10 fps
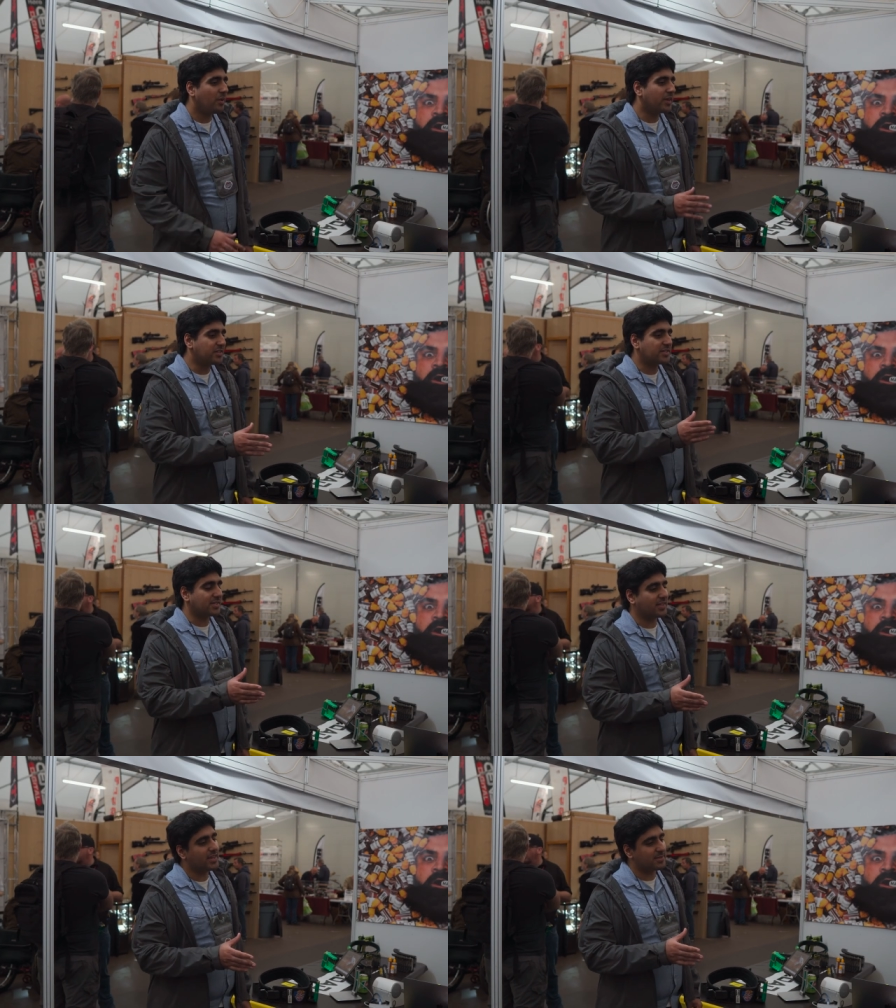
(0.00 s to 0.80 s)
Well, the
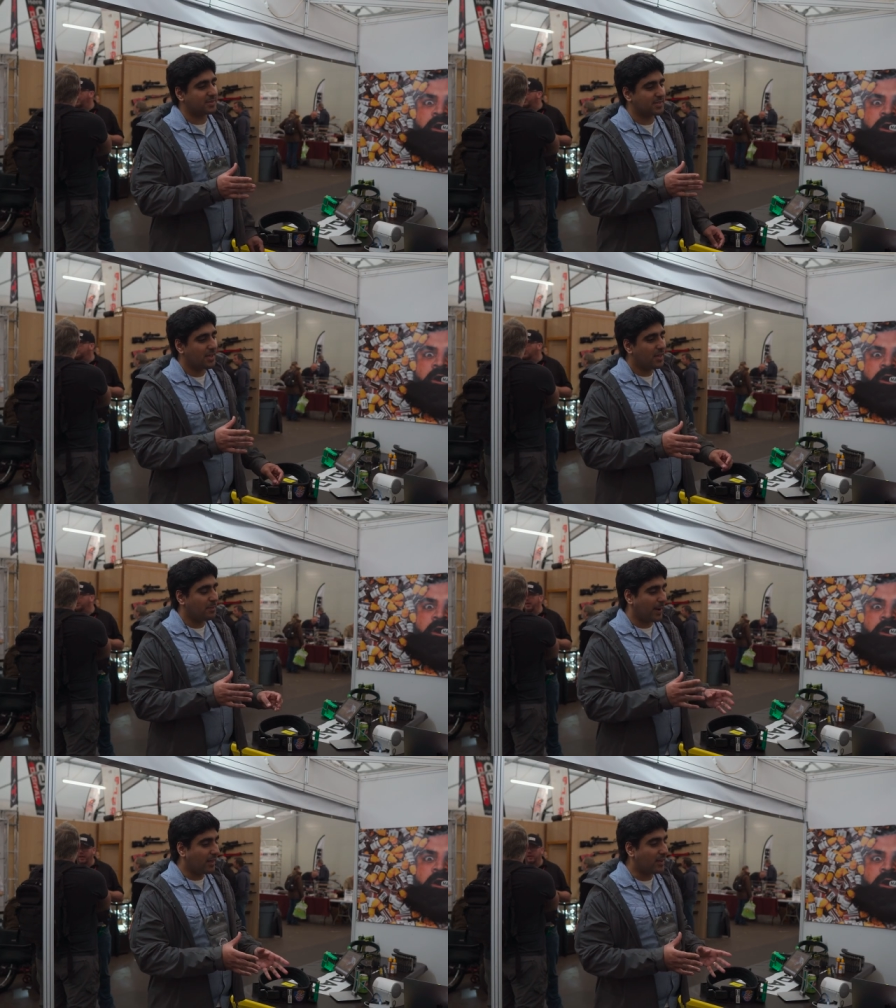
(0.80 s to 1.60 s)
interesting thing is, because
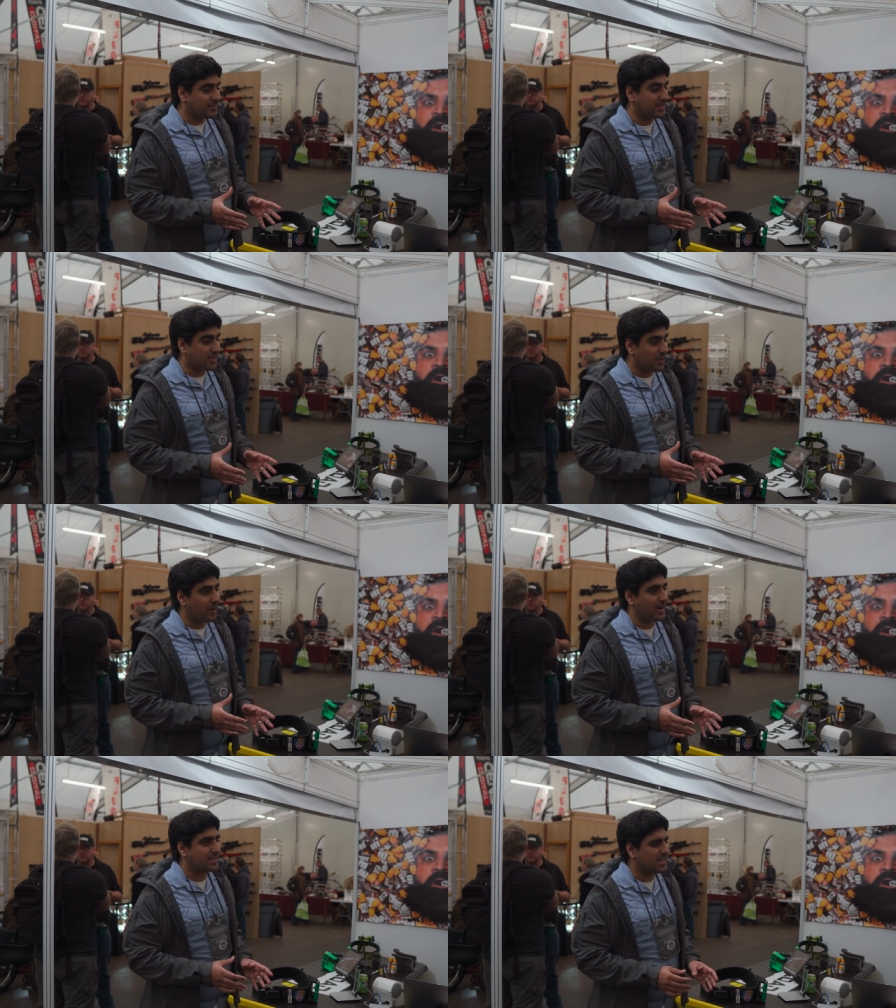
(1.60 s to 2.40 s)
the Battle Arms in the
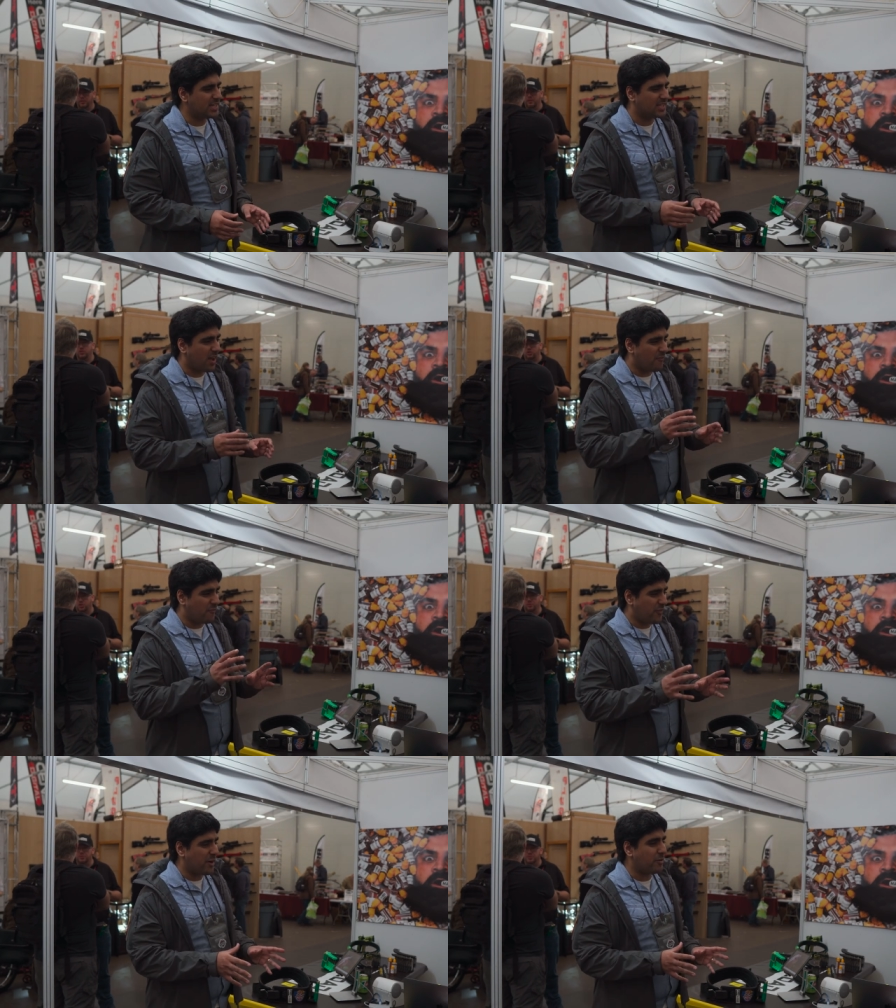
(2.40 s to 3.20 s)
U S is a
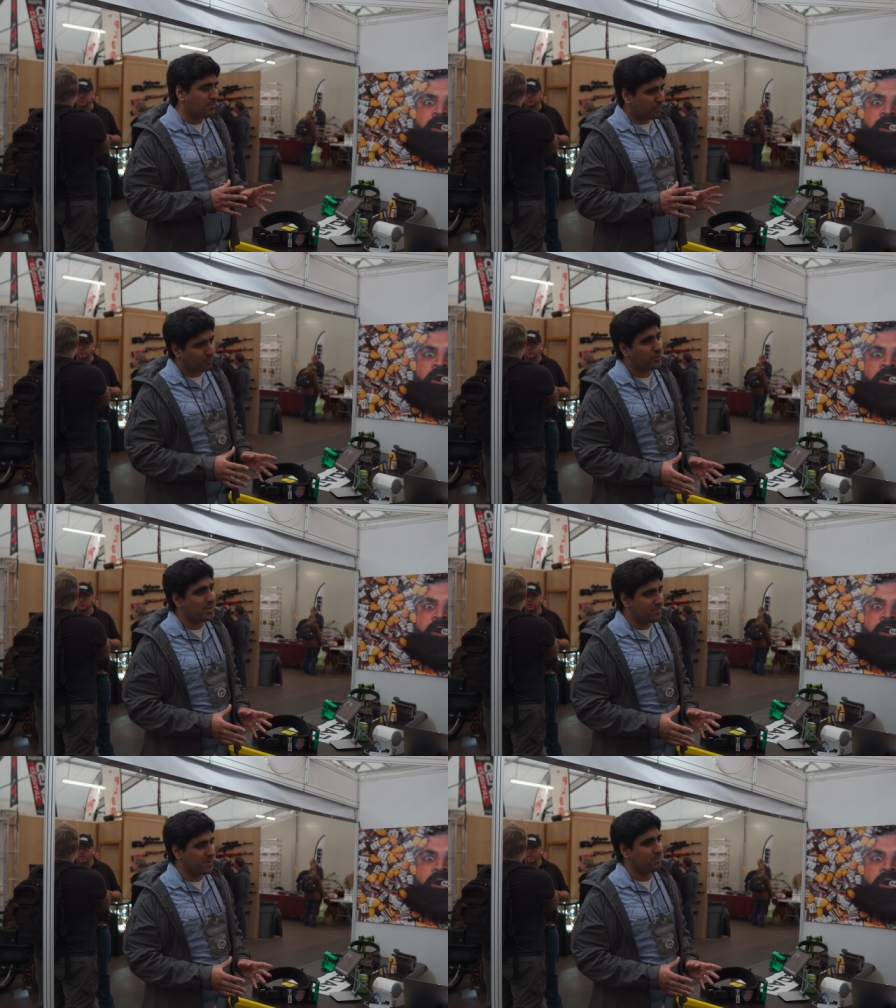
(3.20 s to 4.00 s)
very
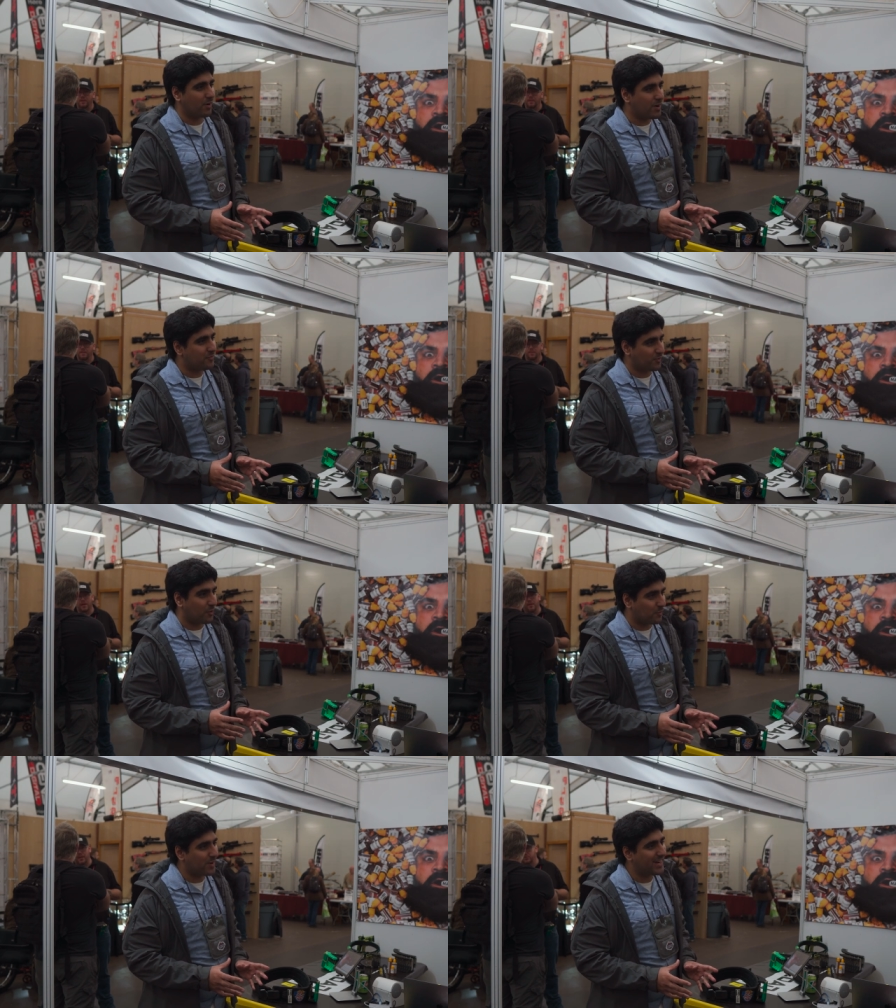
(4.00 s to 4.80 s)
premium rifle
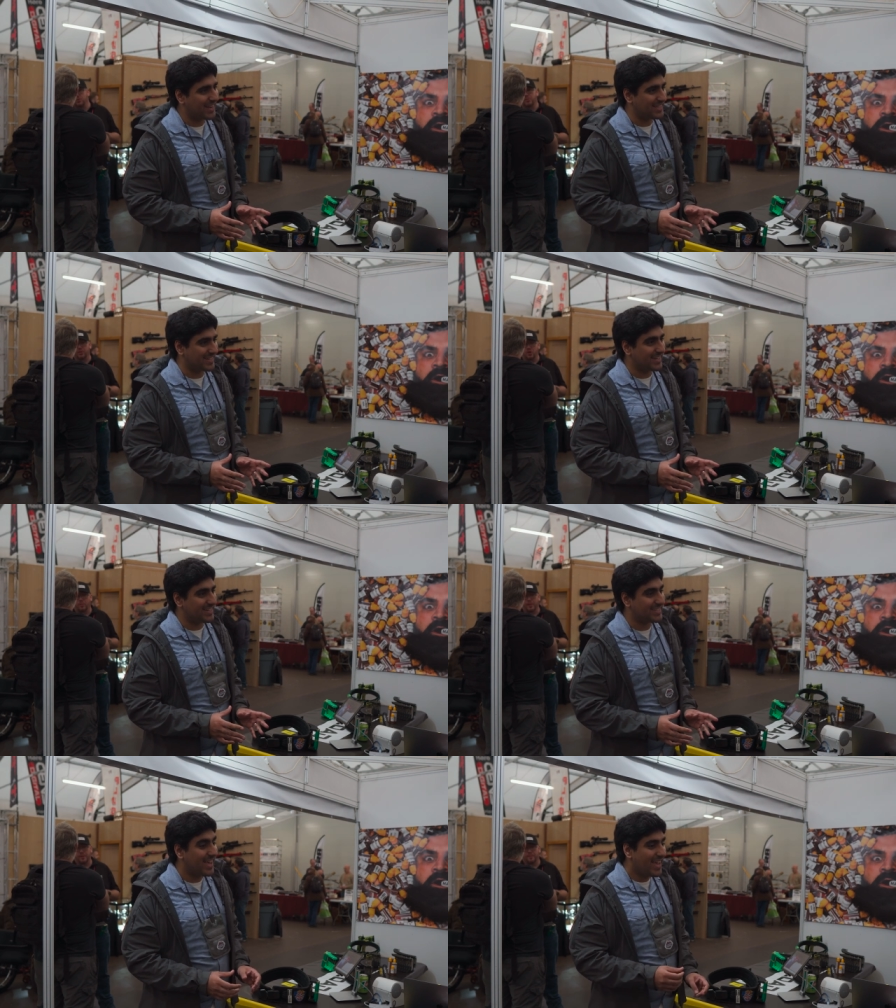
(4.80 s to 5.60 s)
already as it
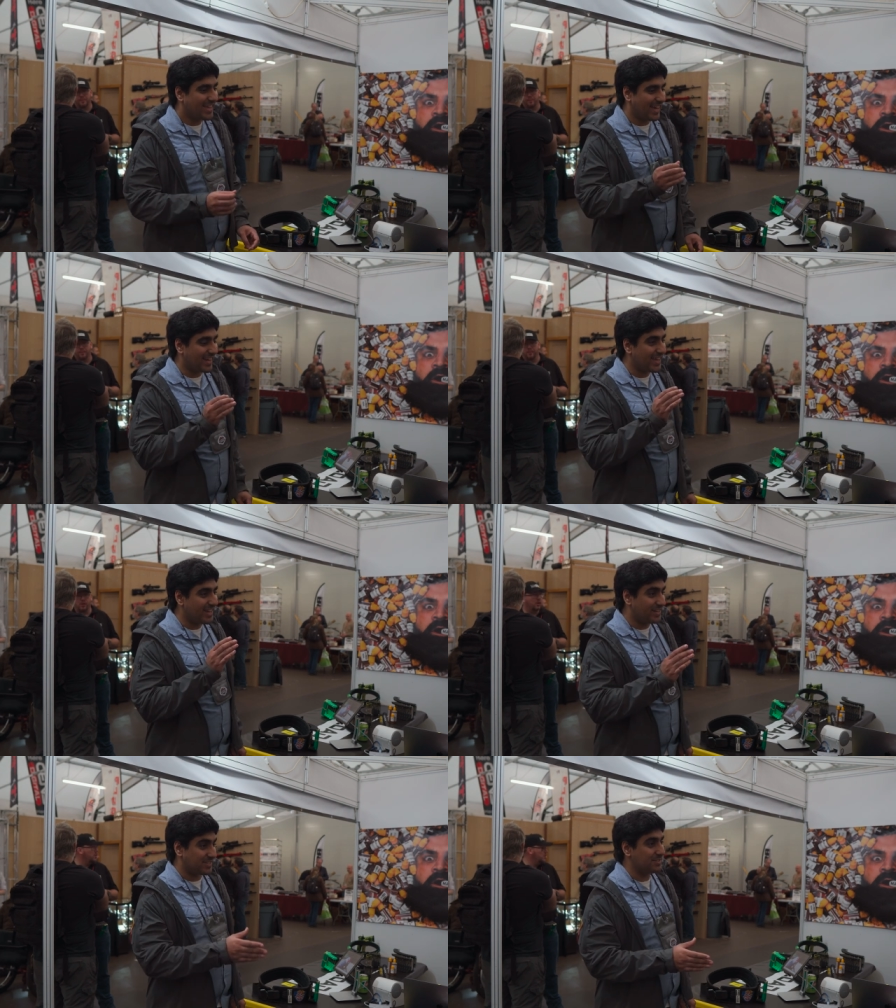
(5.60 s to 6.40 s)
is, getting it
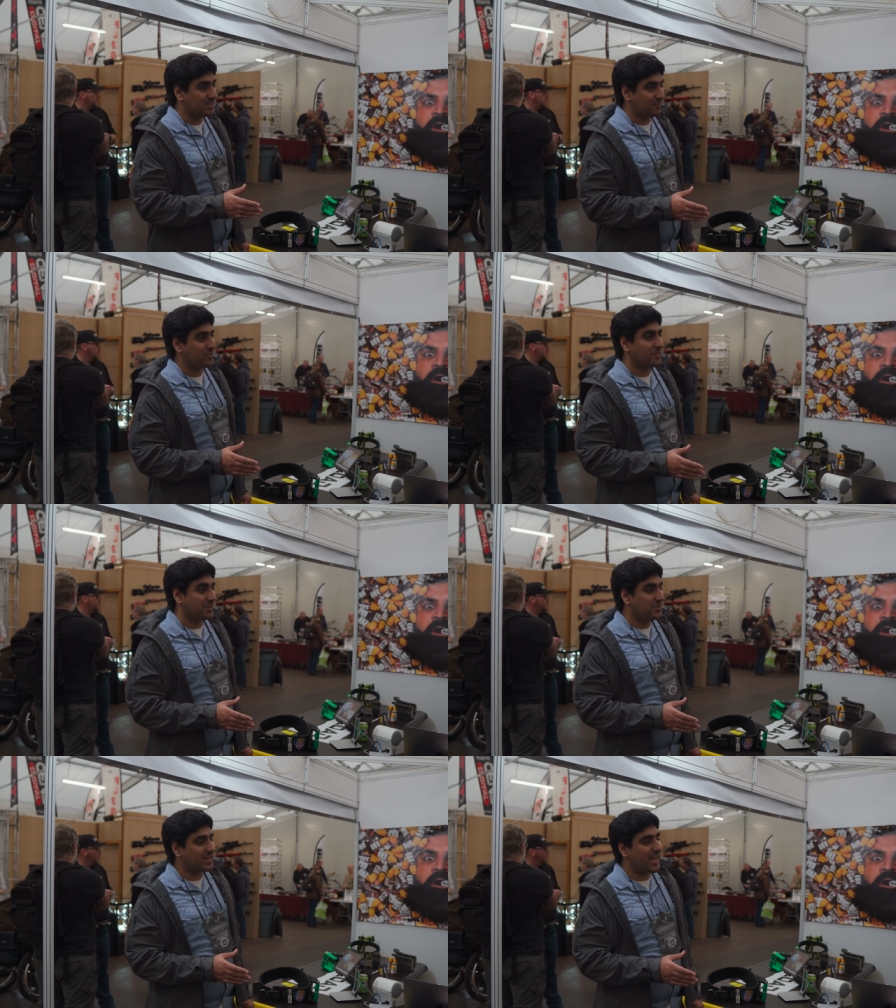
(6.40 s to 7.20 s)
into T T four in
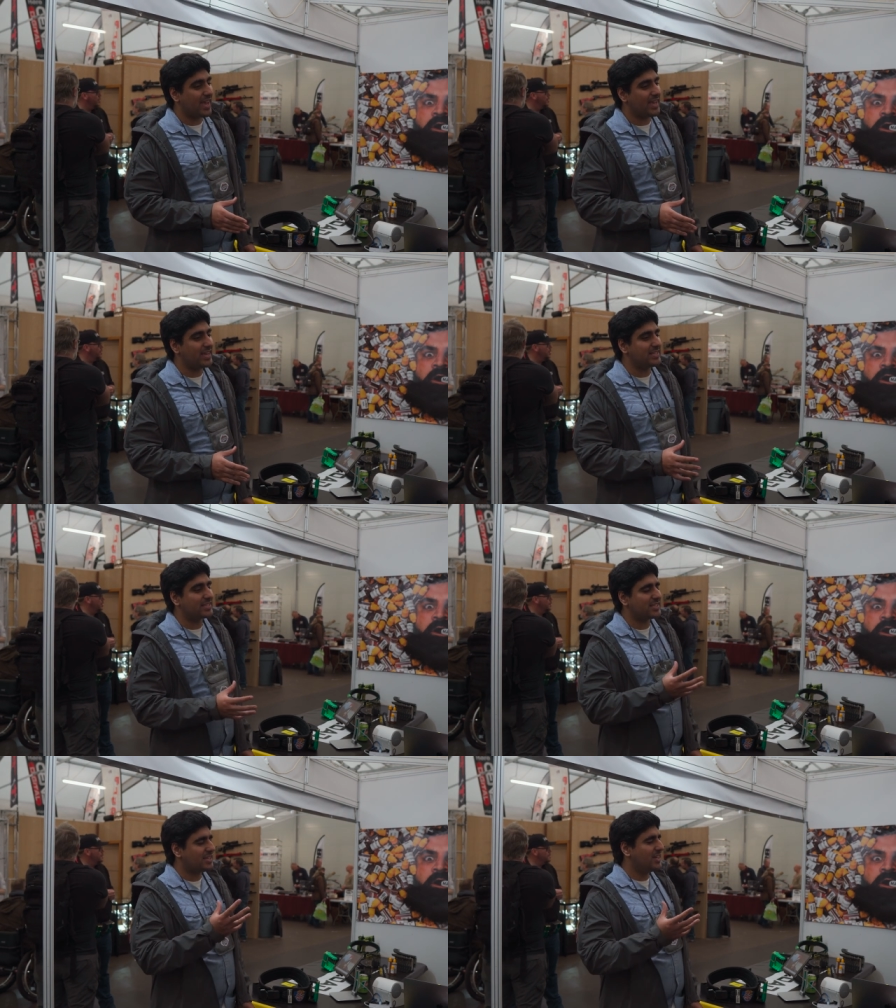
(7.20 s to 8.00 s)
the U K is,